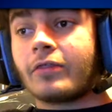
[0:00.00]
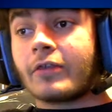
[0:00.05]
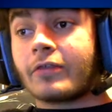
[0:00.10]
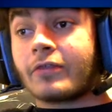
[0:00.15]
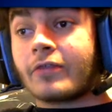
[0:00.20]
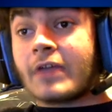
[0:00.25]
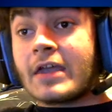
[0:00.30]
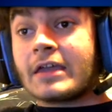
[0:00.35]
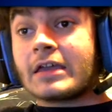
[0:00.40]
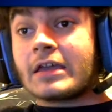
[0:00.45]

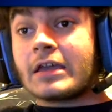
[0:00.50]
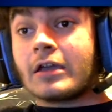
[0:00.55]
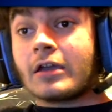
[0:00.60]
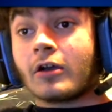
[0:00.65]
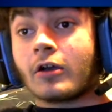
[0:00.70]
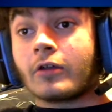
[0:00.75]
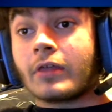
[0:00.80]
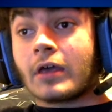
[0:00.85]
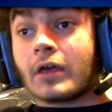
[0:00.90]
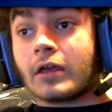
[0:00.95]
thing
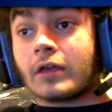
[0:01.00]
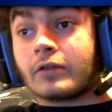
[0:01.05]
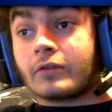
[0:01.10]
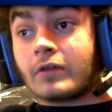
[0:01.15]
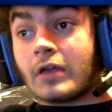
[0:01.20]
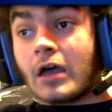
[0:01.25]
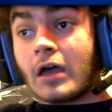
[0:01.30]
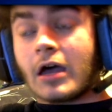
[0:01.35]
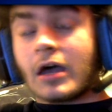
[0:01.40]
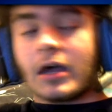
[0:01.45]
here that
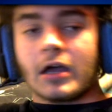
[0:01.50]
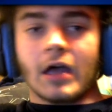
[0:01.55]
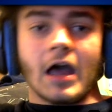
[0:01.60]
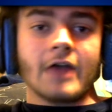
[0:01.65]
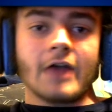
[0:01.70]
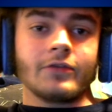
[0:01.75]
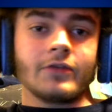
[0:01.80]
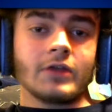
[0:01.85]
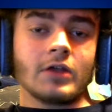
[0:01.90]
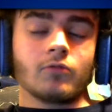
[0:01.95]

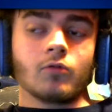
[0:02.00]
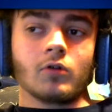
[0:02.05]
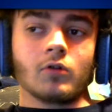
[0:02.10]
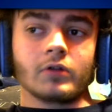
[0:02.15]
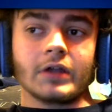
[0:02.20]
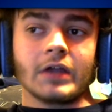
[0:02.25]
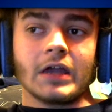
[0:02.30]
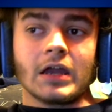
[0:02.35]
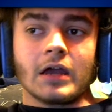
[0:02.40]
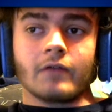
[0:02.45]
I think will
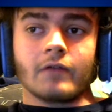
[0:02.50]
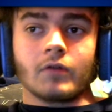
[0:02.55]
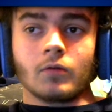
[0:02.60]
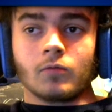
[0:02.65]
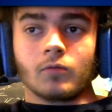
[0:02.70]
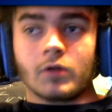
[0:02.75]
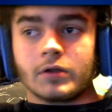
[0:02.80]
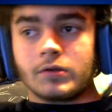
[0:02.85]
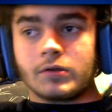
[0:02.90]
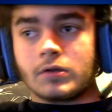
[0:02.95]
get
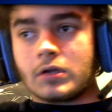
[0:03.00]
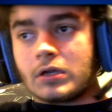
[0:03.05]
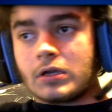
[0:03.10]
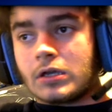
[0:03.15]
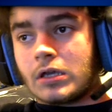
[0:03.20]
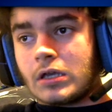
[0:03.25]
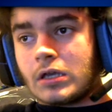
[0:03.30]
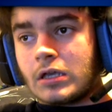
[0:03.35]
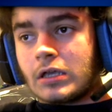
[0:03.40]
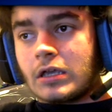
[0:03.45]
everyone
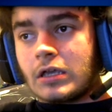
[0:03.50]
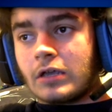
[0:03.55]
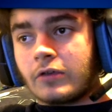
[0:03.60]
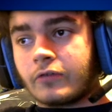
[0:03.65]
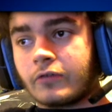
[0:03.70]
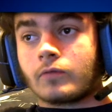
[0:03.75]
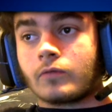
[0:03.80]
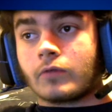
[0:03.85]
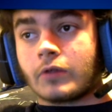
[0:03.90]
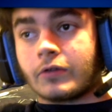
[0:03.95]

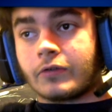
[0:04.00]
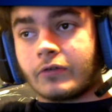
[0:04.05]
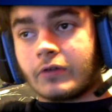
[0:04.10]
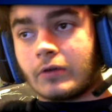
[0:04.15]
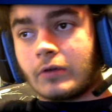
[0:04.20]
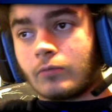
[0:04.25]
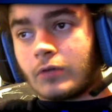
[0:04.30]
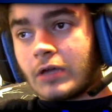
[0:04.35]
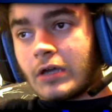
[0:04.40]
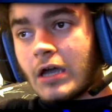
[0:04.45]
is, let's
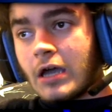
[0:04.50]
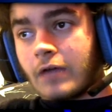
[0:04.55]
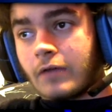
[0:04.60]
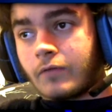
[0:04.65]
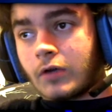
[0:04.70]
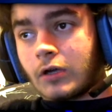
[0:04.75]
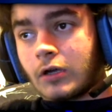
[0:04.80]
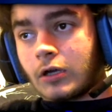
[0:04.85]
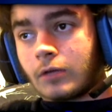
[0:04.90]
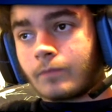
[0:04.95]
see, we
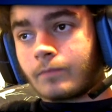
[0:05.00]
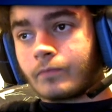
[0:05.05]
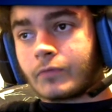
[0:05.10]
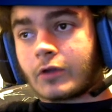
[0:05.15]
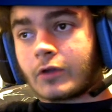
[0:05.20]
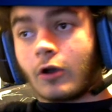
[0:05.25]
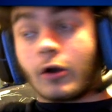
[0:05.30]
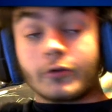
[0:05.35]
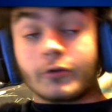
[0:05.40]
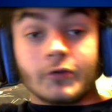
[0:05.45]
have
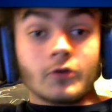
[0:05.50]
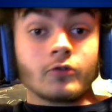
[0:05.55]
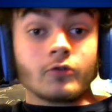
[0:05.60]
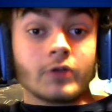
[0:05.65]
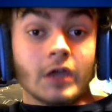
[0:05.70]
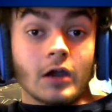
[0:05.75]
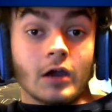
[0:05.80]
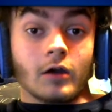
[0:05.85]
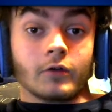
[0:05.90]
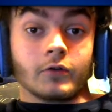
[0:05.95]
cartoon
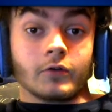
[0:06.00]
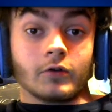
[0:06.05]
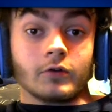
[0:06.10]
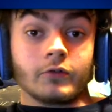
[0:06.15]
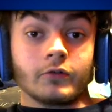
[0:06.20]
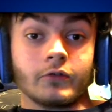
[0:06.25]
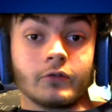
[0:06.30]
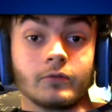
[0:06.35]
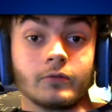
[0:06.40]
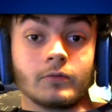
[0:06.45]

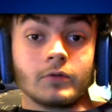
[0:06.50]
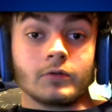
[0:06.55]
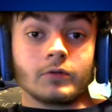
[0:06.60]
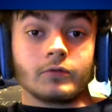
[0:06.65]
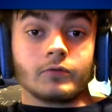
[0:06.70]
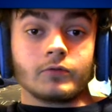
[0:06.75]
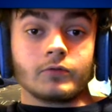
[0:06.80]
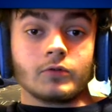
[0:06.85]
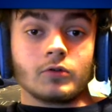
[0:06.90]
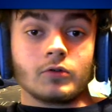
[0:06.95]
characters,
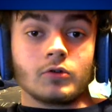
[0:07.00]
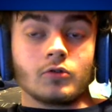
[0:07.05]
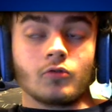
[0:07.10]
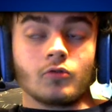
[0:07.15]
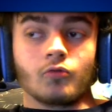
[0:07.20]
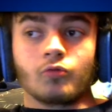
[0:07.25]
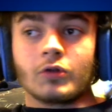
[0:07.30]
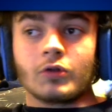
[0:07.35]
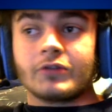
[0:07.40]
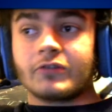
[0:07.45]

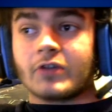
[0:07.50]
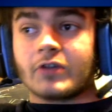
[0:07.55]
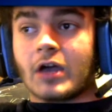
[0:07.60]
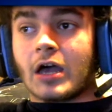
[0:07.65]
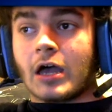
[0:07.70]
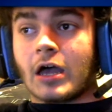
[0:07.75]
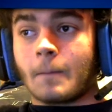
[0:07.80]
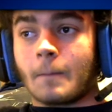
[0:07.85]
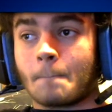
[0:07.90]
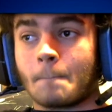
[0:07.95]
which,
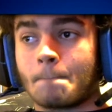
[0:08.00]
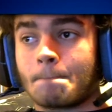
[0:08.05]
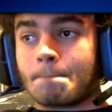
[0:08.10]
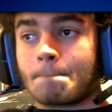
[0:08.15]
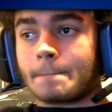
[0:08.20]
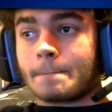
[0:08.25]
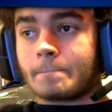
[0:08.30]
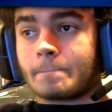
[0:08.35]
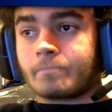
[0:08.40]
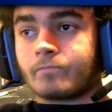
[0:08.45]

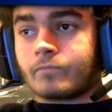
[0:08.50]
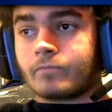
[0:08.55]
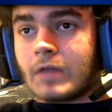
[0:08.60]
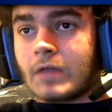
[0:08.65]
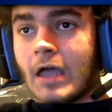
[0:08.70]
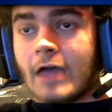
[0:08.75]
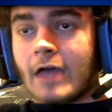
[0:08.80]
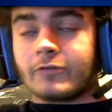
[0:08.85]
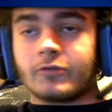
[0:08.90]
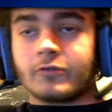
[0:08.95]

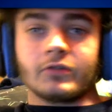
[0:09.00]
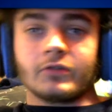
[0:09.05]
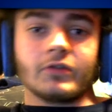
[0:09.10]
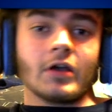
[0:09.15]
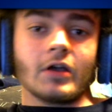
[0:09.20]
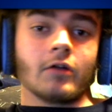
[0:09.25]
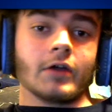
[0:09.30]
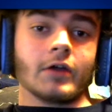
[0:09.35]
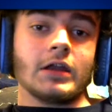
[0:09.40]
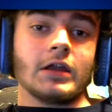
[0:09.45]
as you can
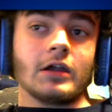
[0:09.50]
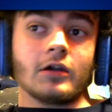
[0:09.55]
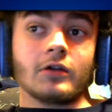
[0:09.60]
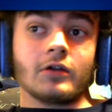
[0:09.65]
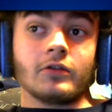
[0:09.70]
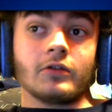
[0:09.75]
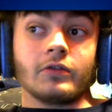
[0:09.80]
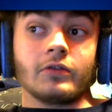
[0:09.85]
tell right here,